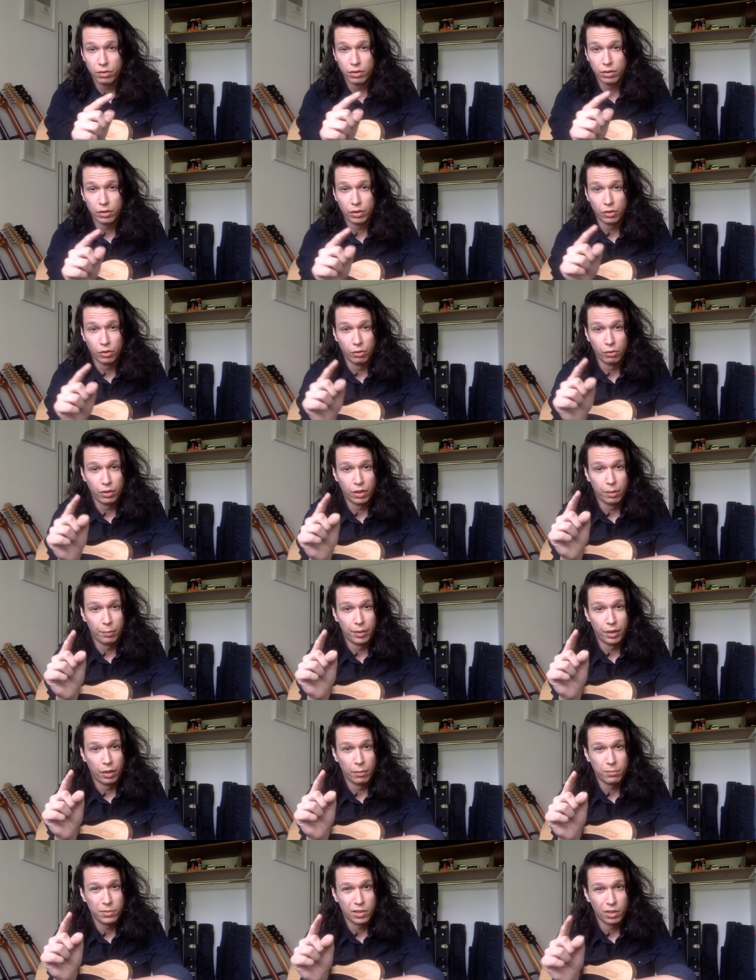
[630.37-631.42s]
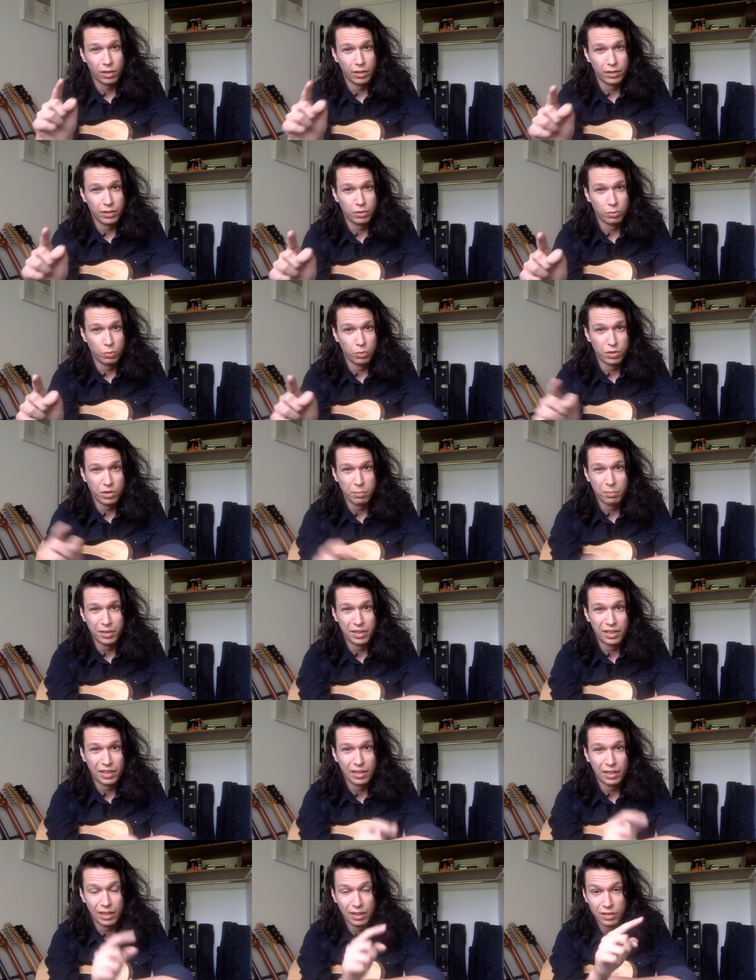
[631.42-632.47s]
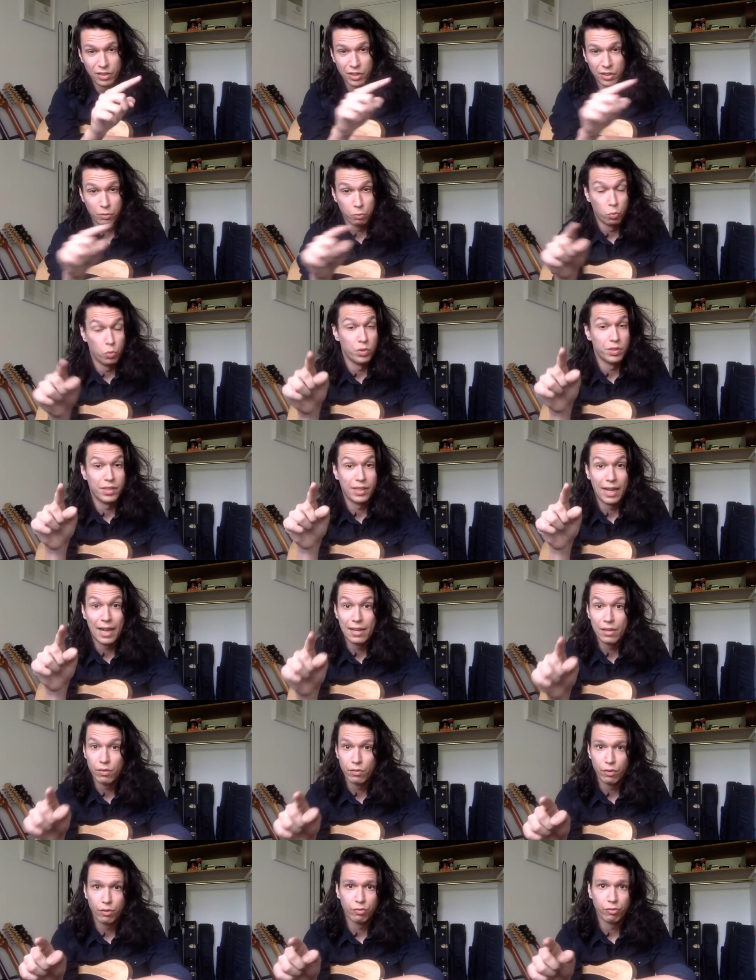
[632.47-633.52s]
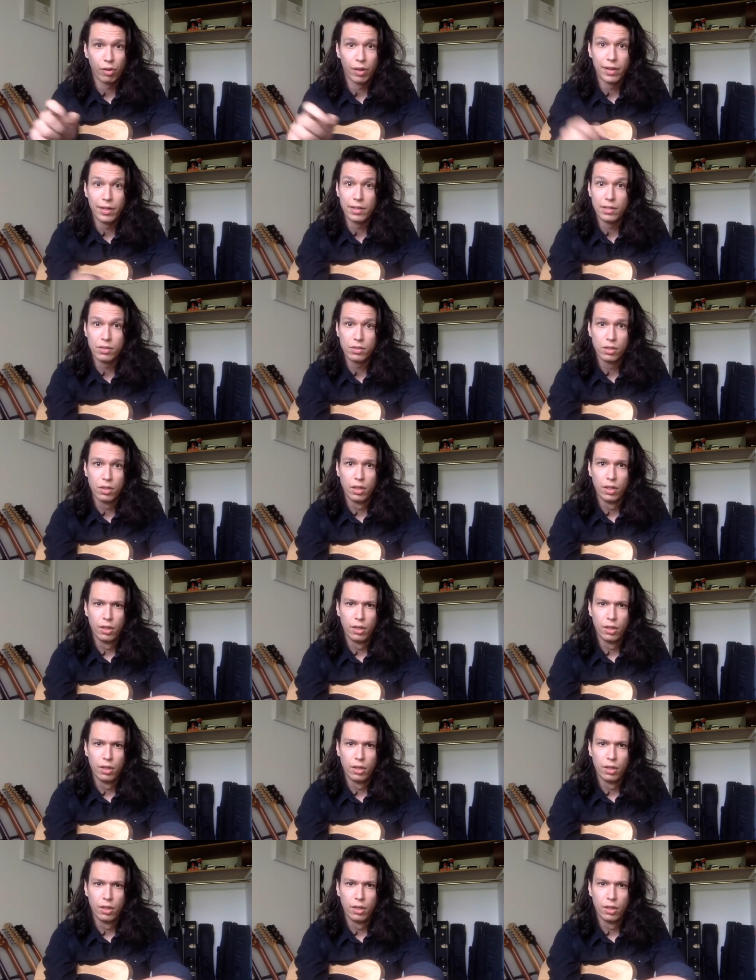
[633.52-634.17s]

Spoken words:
you know, coming up slightly towards the beginning, towards the end of a phrase,